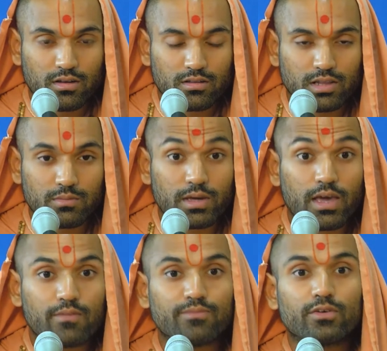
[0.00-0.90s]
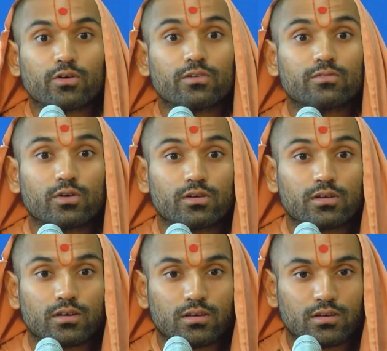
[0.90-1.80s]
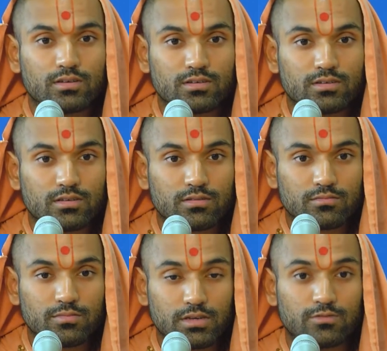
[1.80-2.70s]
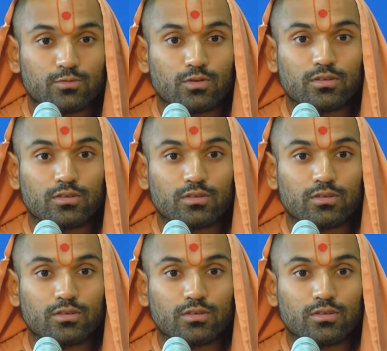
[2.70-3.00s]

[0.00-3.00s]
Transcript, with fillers: they became very, very peaceful.